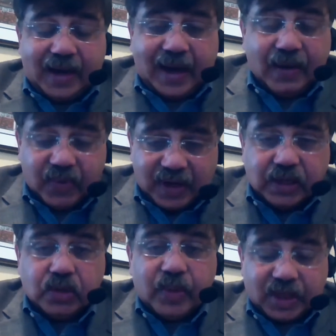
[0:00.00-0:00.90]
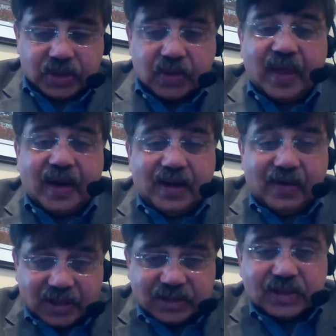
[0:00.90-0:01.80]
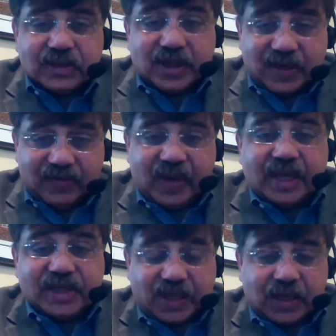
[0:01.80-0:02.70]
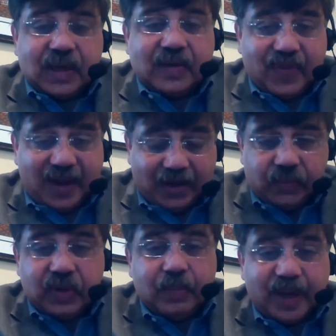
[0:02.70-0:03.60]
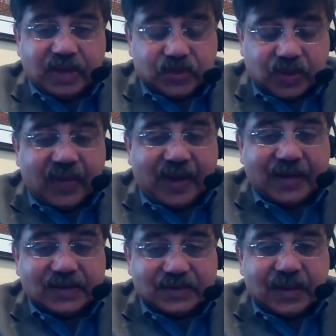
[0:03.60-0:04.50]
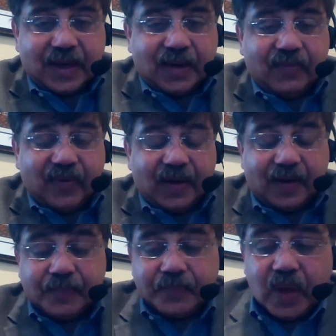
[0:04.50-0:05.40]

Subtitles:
And we need to make sure that diverse certification and all of that will make sure that is there, Valerie.